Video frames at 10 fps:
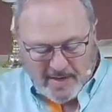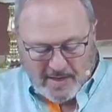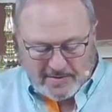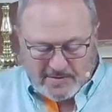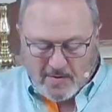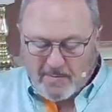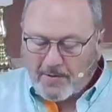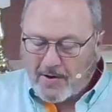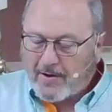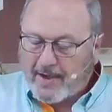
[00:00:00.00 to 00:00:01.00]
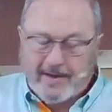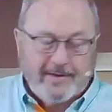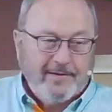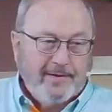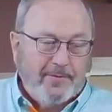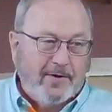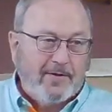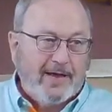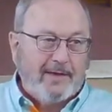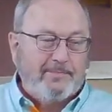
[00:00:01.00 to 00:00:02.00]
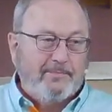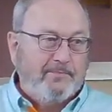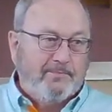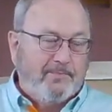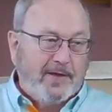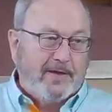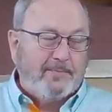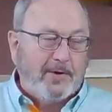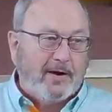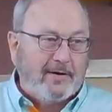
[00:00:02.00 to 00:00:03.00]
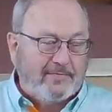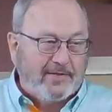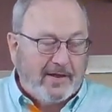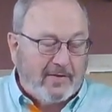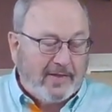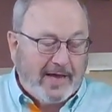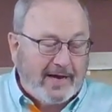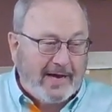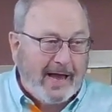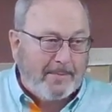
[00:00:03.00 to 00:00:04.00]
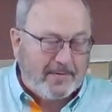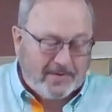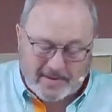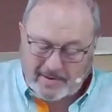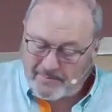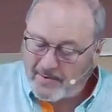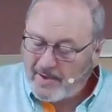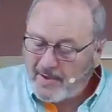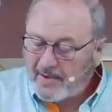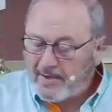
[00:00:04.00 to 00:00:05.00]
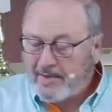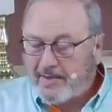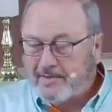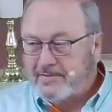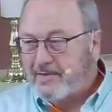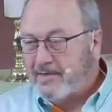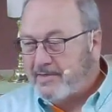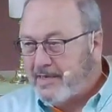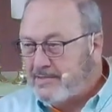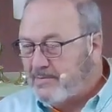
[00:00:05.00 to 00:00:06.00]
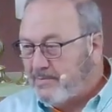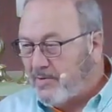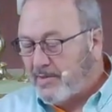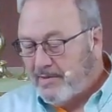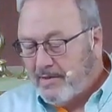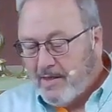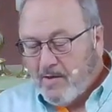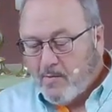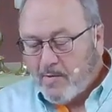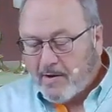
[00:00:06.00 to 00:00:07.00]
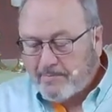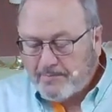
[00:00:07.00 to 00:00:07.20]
And so Paul had been a part of that. You know, that had happened to him in his testimony. Well,